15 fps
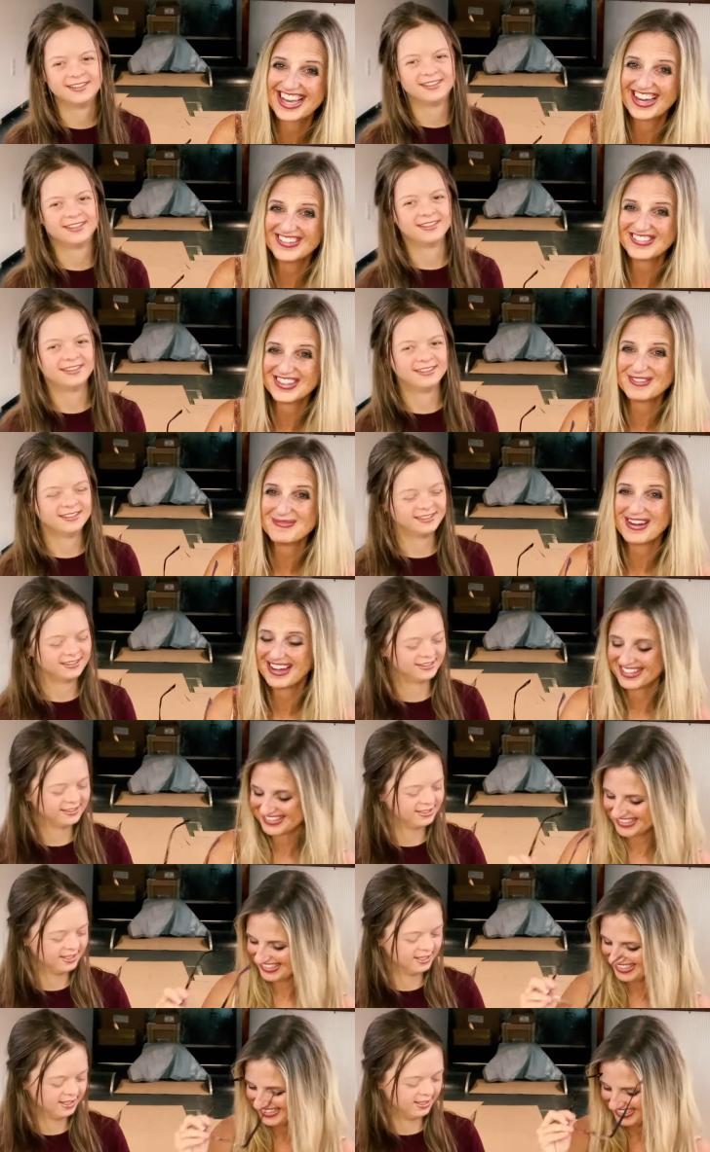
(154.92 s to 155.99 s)
Speaker 1: have in the
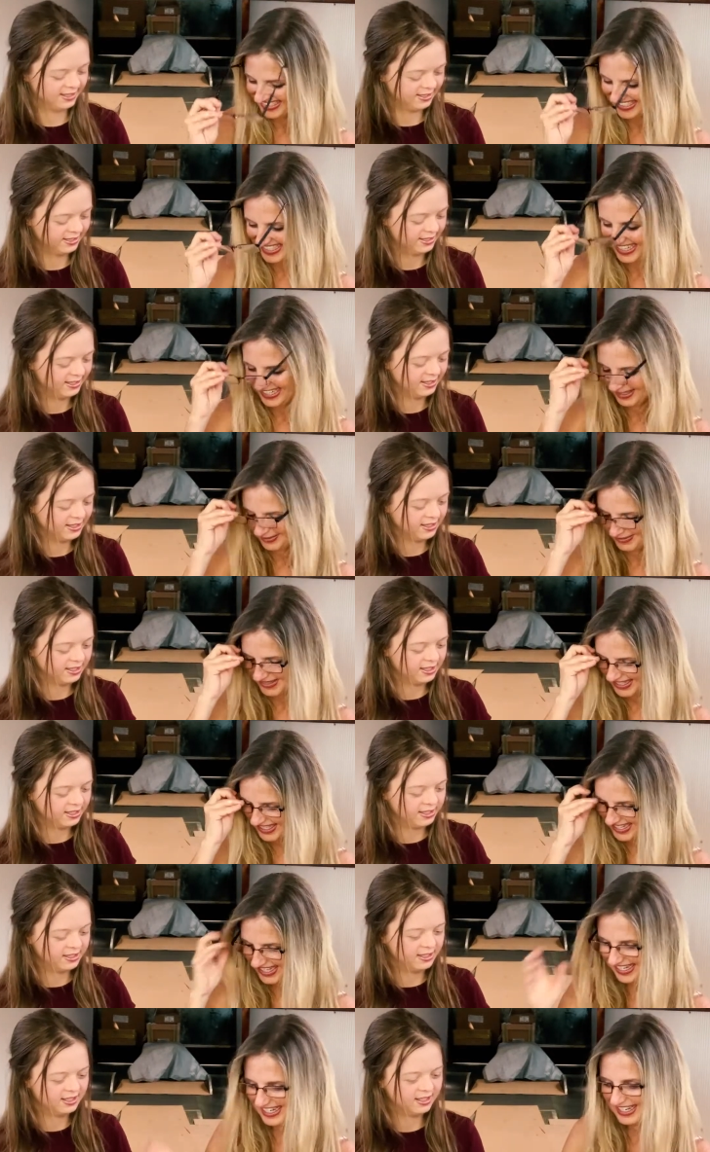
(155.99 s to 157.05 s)
box this time.
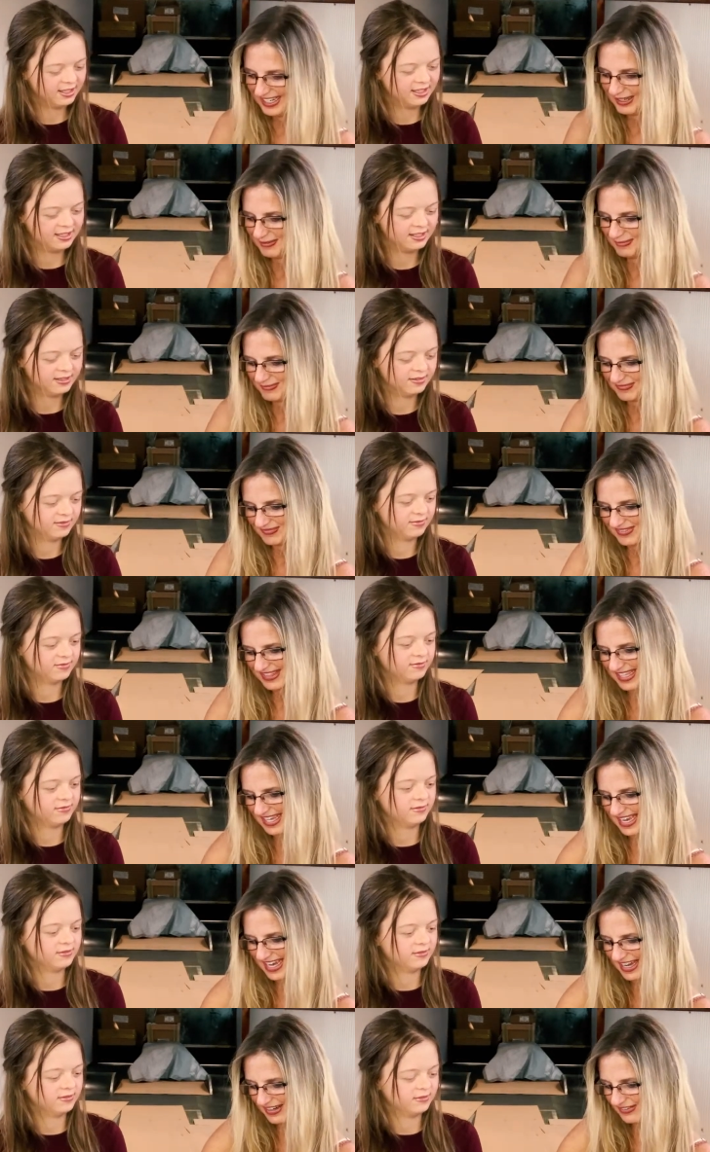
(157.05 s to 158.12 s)

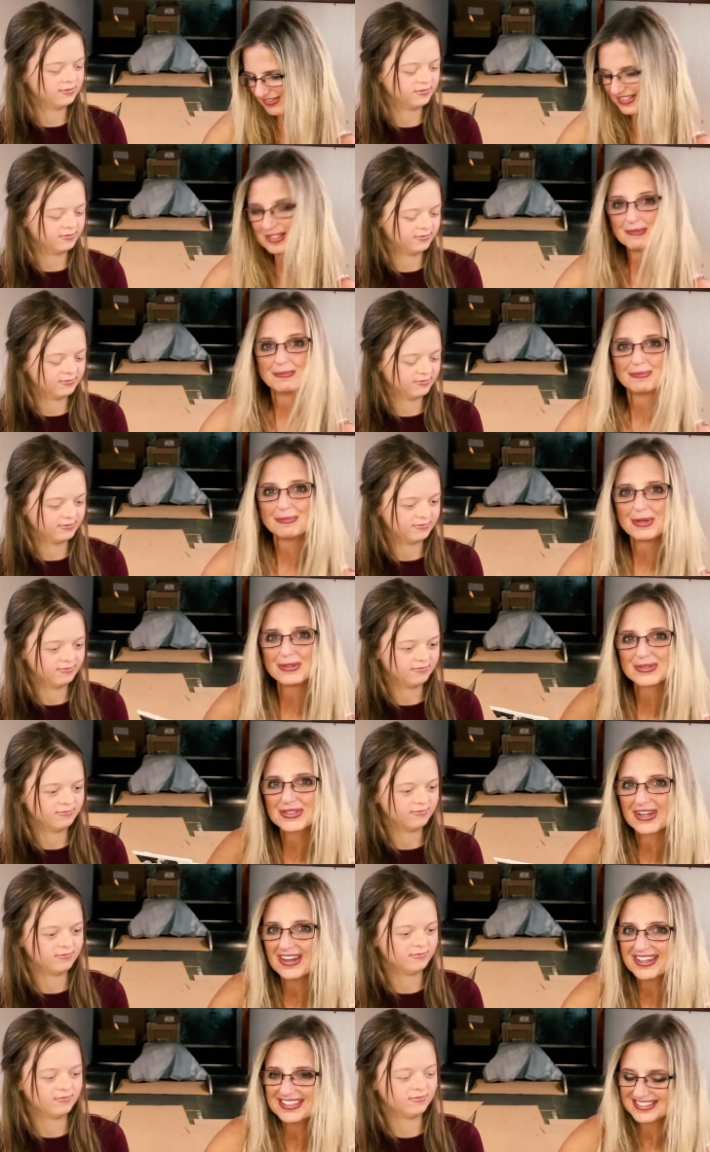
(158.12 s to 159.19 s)
They have some
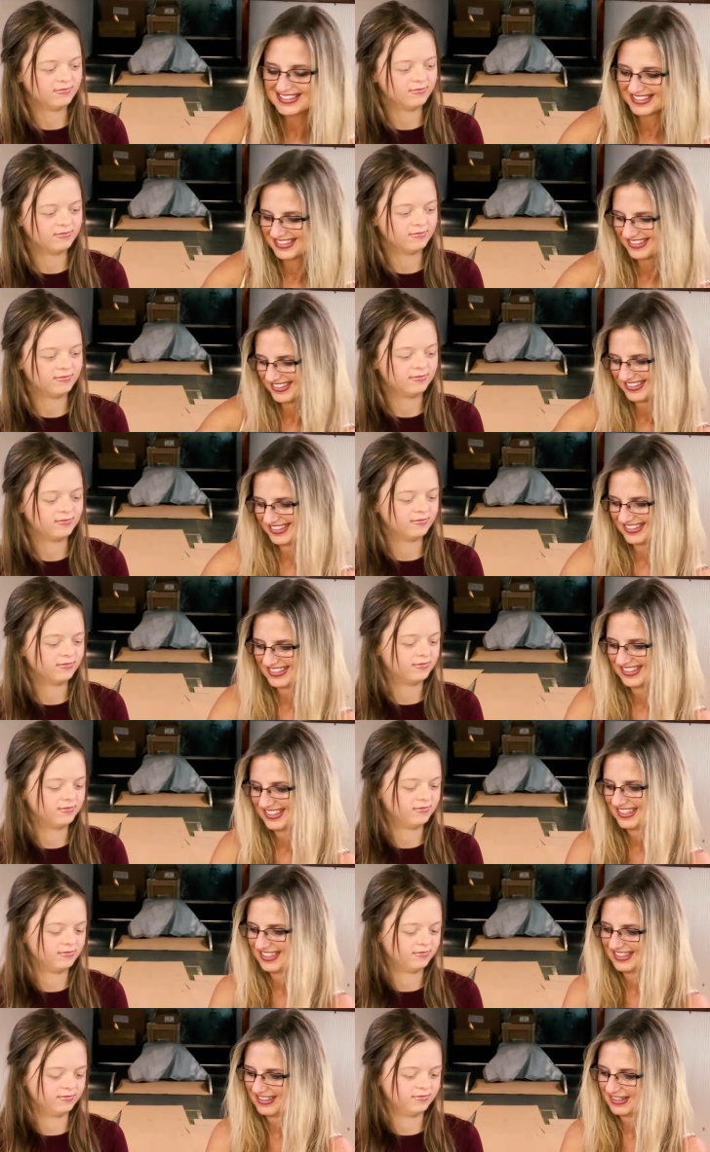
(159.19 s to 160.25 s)
postcards.
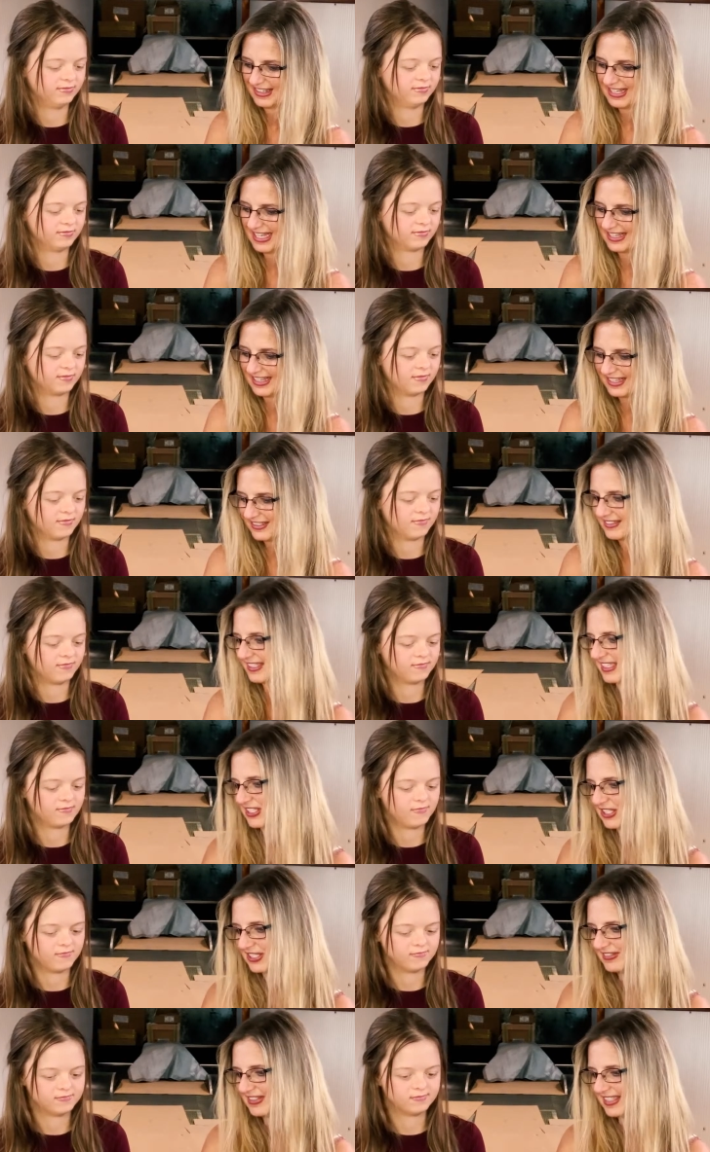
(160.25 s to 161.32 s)
Look at that. That looks like
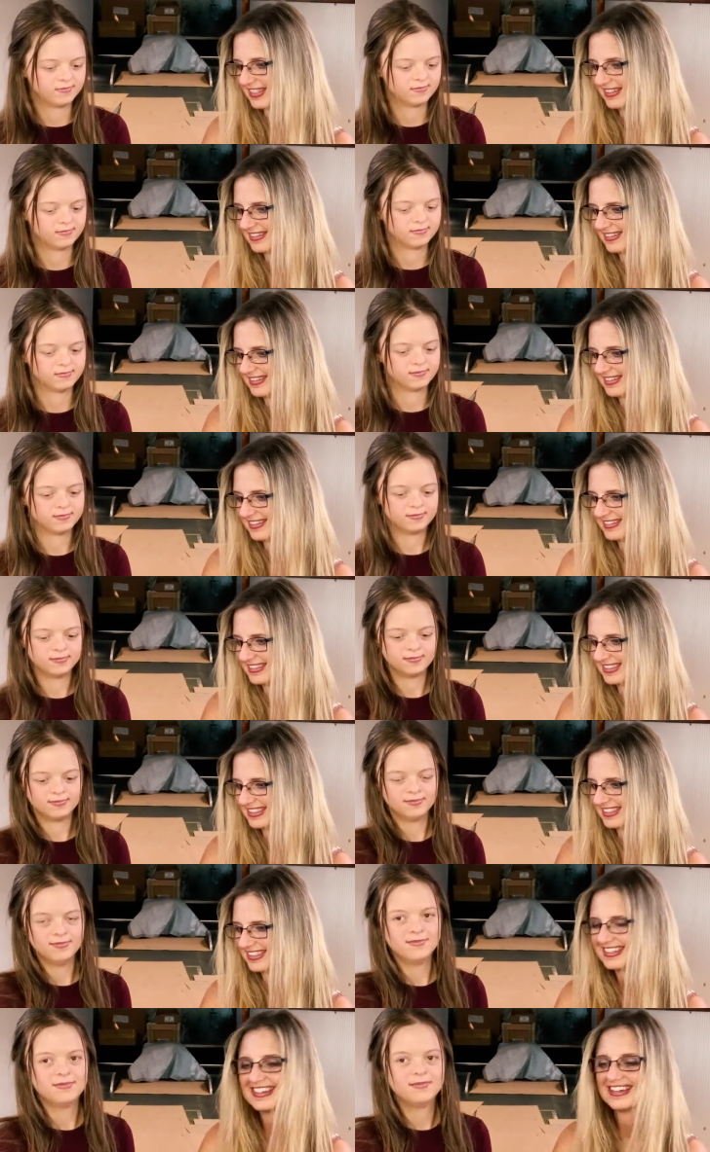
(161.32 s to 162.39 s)
Shivta, doesn't
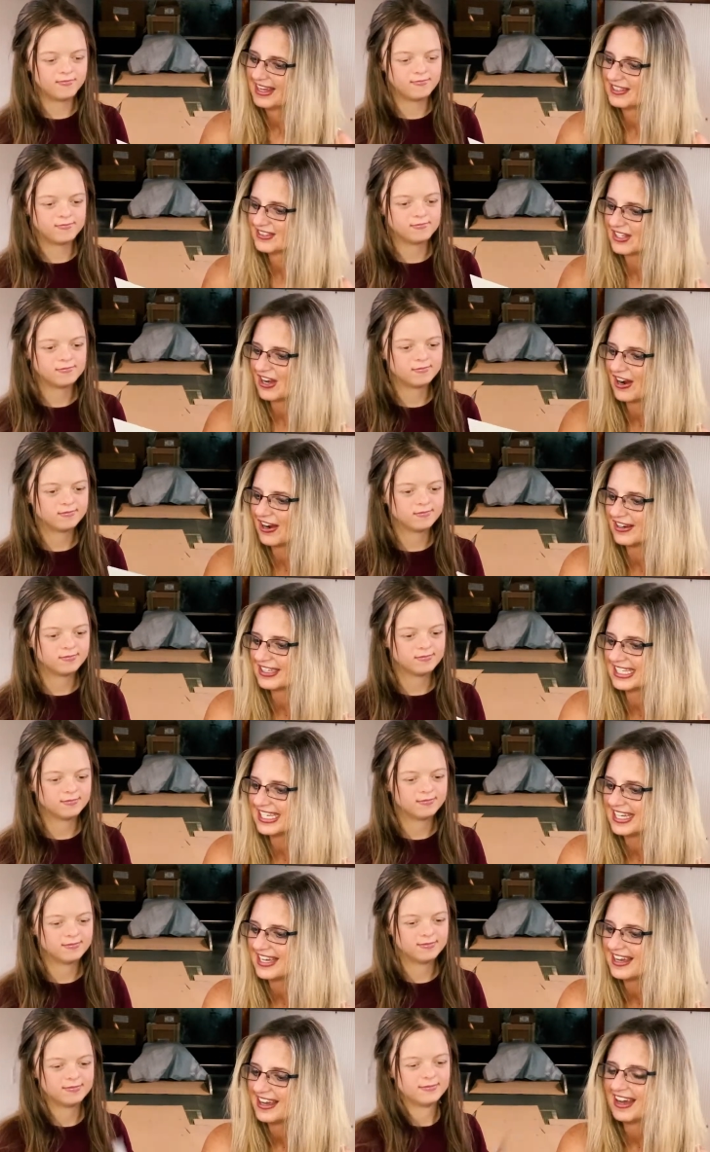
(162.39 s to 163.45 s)
it? Here's a
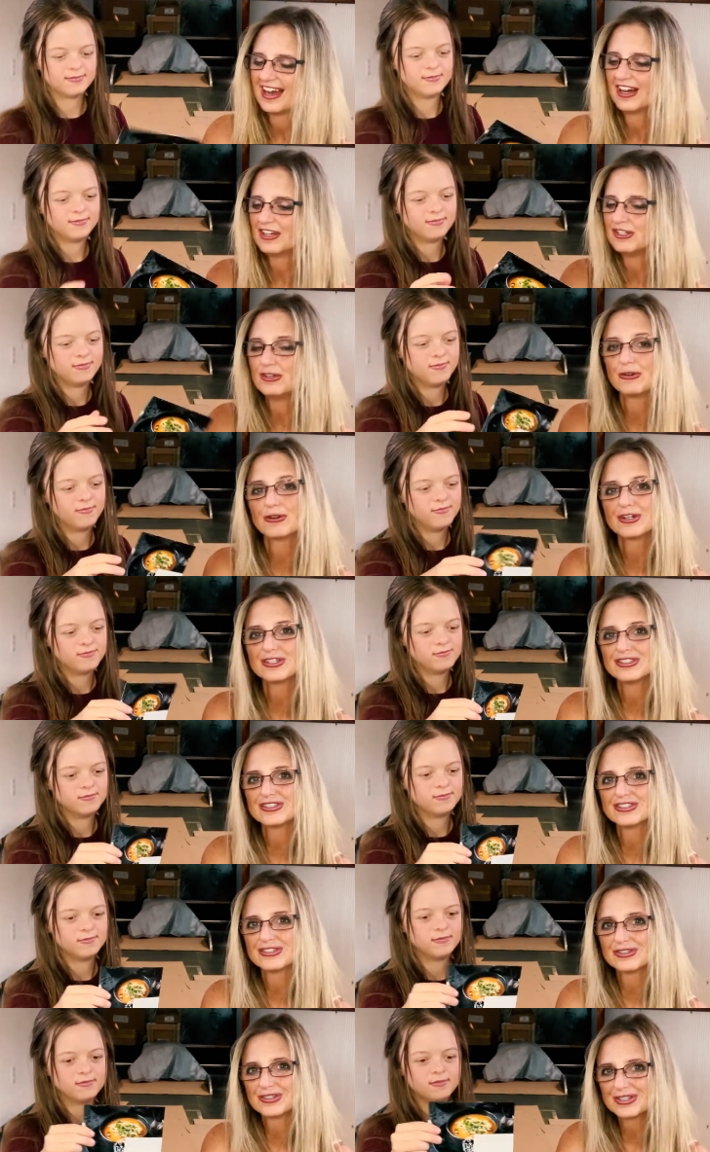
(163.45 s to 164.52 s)
hearty yogurt
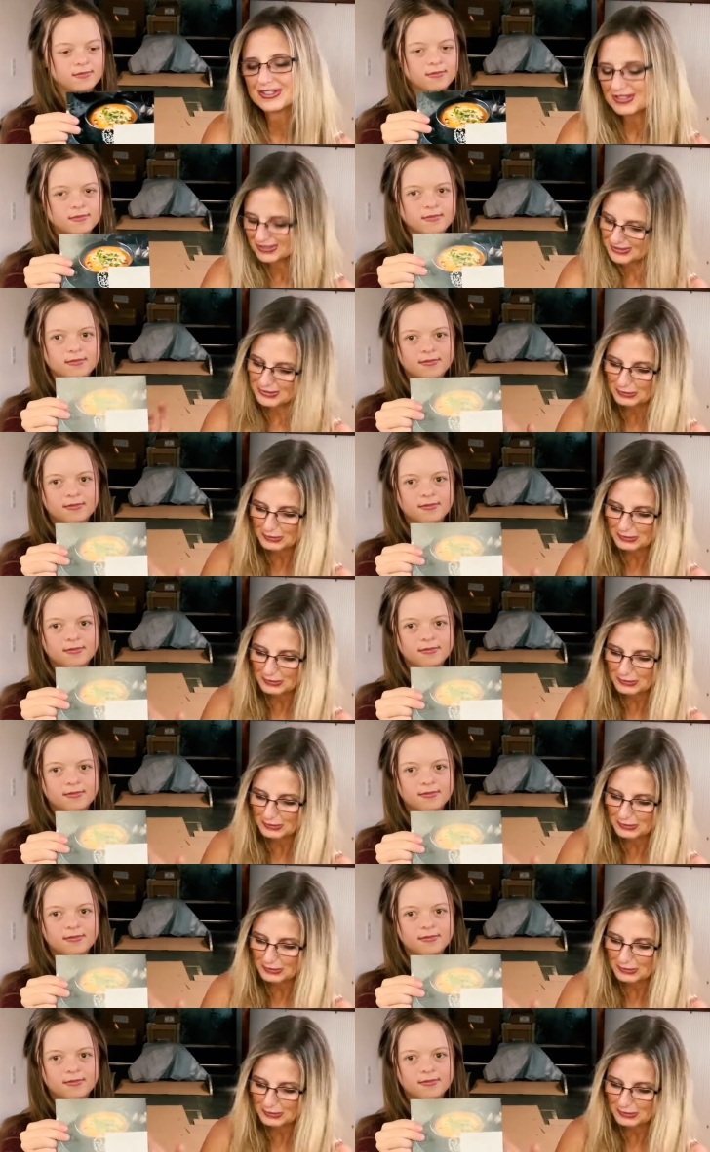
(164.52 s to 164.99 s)
hearty